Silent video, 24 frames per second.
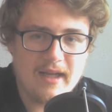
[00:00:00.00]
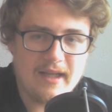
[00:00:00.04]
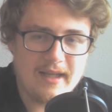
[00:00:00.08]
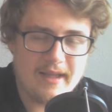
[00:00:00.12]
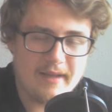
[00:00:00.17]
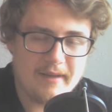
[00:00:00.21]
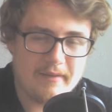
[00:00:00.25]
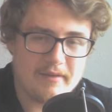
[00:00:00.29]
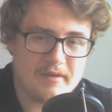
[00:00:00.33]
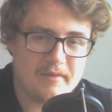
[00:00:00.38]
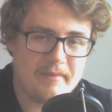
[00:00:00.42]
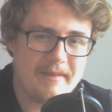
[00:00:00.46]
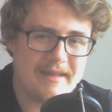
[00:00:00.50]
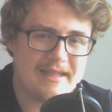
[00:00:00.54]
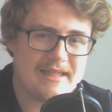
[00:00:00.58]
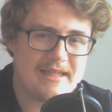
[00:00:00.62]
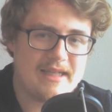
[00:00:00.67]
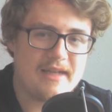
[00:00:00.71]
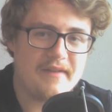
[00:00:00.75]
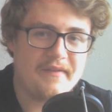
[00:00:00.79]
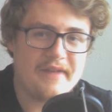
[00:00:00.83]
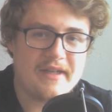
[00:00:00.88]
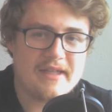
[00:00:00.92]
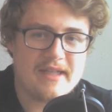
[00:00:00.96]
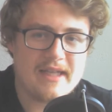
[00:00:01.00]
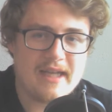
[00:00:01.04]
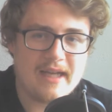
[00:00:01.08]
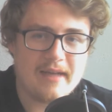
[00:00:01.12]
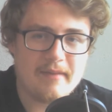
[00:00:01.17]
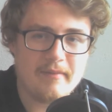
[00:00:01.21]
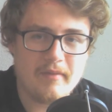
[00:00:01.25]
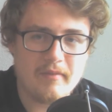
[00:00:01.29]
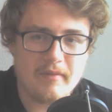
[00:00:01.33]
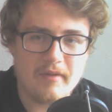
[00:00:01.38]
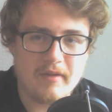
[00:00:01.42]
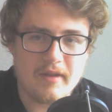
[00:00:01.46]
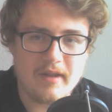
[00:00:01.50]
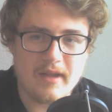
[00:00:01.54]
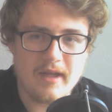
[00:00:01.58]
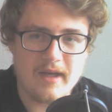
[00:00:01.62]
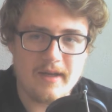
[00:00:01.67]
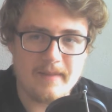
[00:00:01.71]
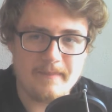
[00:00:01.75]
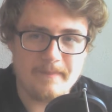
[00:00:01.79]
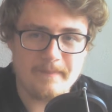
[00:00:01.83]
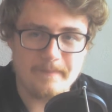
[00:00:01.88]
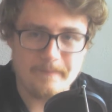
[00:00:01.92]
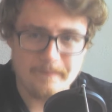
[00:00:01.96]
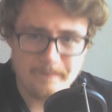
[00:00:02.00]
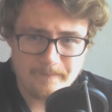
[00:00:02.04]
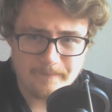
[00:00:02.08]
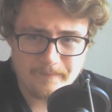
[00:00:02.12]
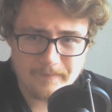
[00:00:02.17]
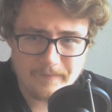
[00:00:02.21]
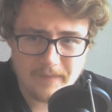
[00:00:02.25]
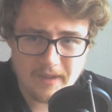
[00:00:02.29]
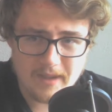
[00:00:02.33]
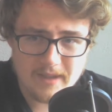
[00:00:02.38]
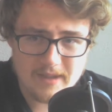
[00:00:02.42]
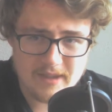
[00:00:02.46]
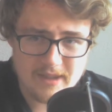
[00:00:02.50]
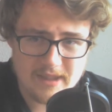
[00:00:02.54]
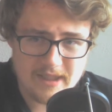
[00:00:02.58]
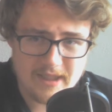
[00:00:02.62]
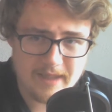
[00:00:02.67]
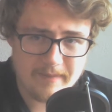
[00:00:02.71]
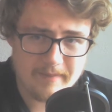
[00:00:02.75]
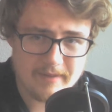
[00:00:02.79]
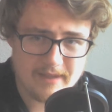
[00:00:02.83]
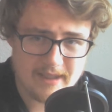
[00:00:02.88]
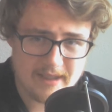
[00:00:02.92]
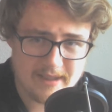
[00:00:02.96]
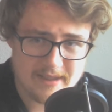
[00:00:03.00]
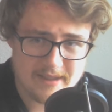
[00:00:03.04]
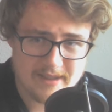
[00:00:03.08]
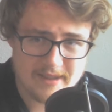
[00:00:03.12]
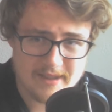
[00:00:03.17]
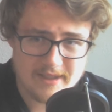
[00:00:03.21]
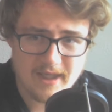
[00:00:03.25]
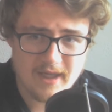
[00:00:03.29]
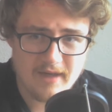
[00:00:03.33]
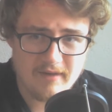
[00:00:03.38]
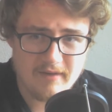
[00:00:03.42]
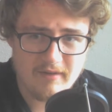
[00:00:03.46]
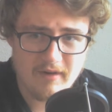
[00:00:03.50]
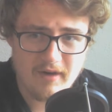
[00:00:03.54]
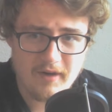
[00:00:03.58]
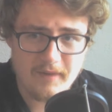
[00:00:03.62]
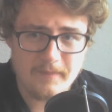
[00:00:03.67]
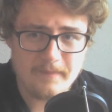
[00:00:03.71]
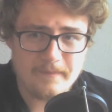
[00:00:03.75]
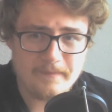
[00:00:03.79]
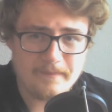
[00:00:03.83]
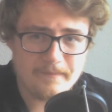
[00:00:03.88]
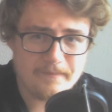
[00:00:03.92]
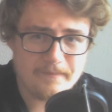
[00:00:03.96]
There was a Miz TV segment with Sheamus and Cesaro.